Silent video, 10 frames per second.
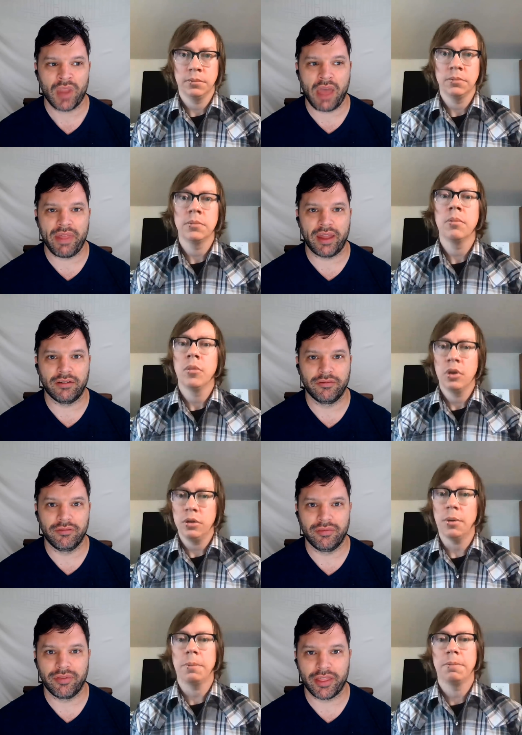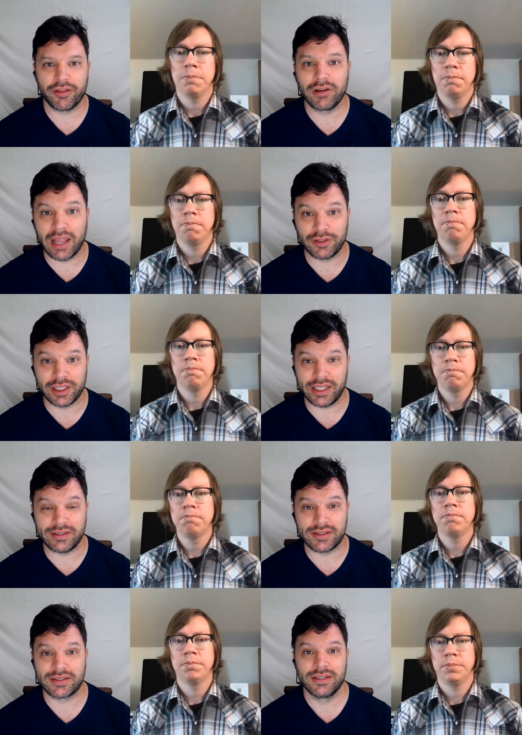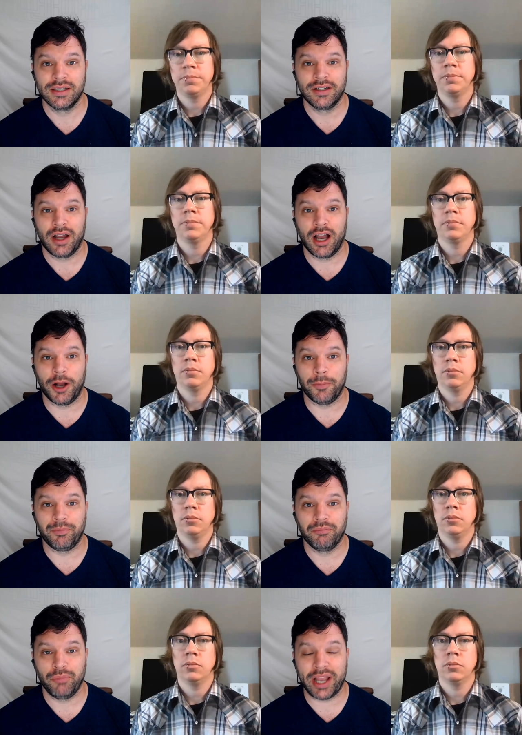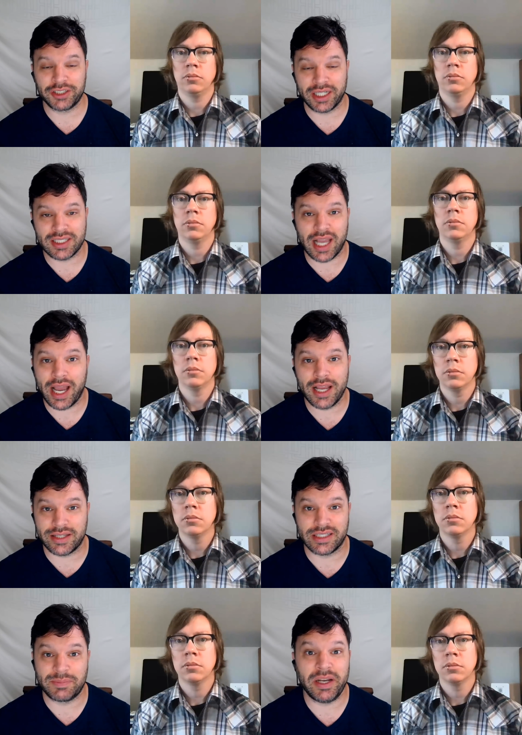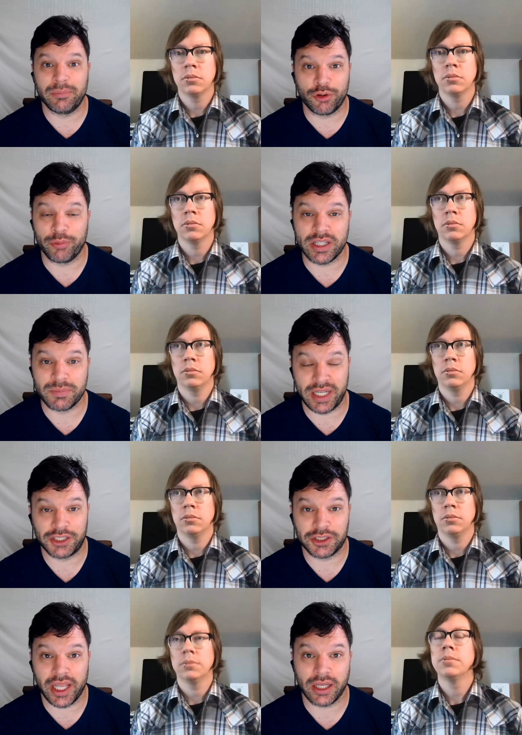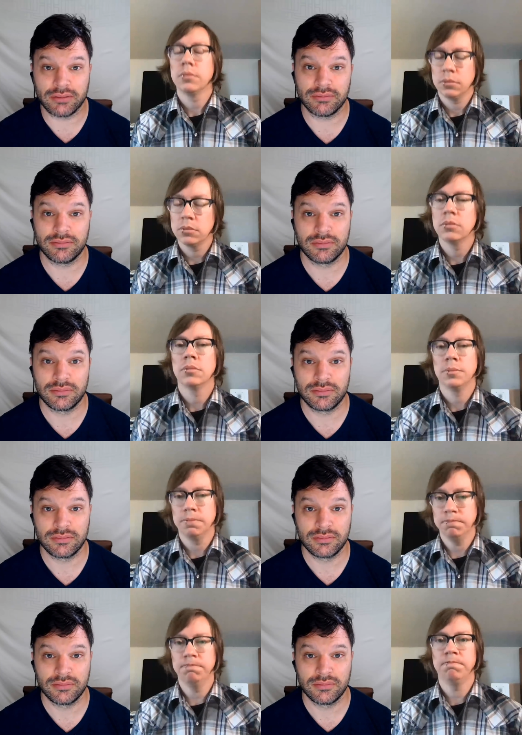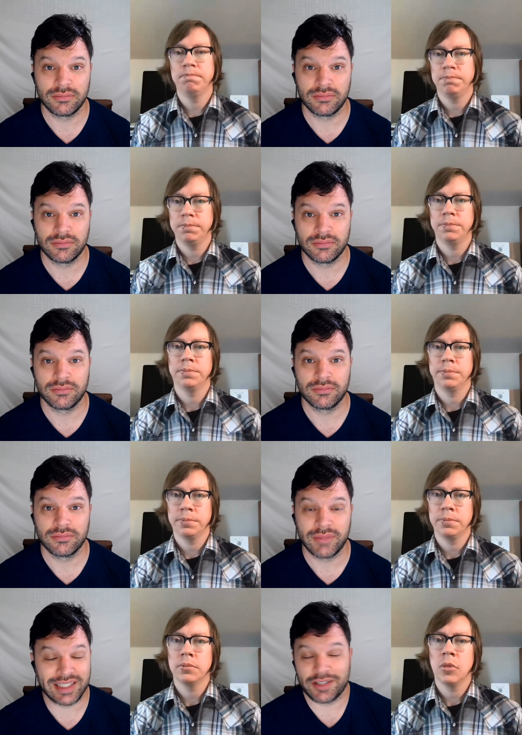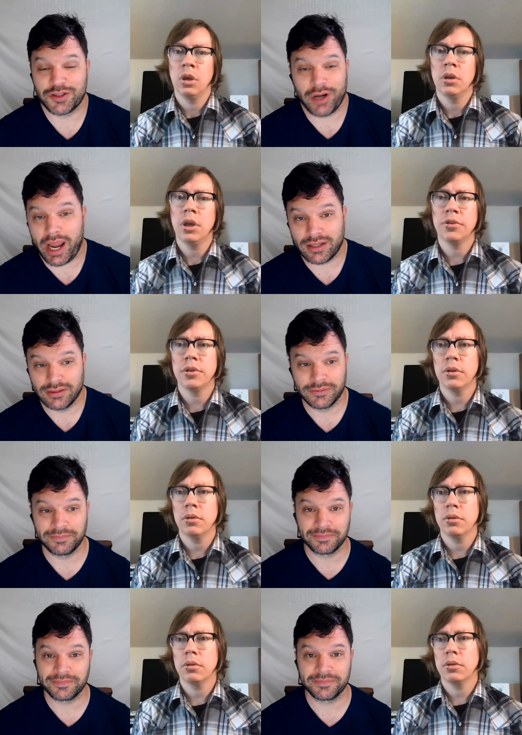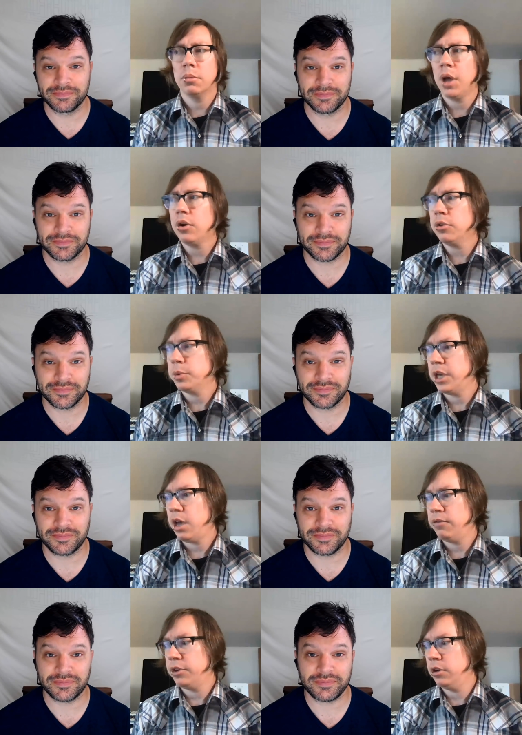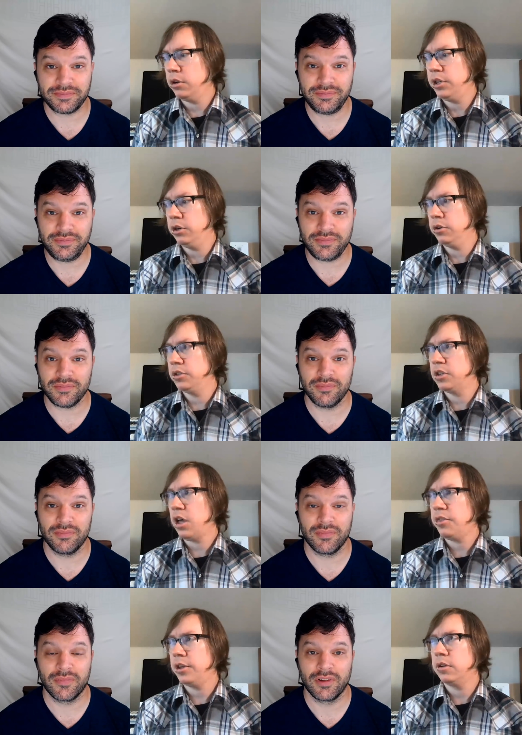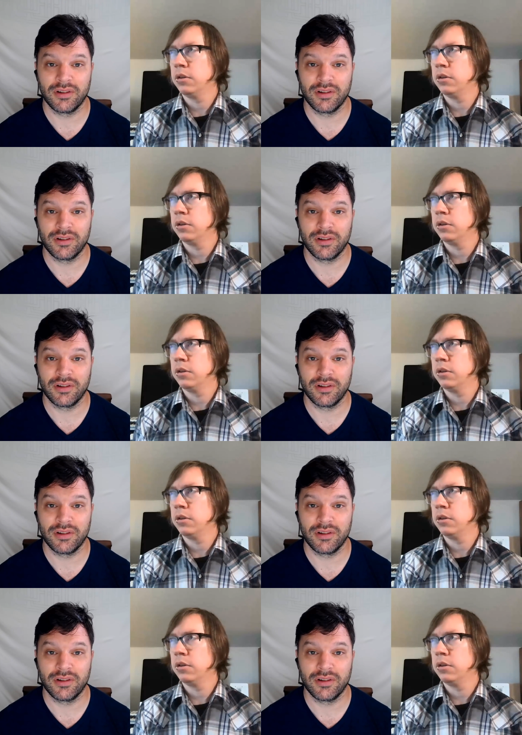Speaker 1: And then yeah. the third level is um, we actually get size and speed improvements potentially.
Speaker 2: Mm -hmm. That sounds great. Yeah, so th the model that we have here here is not that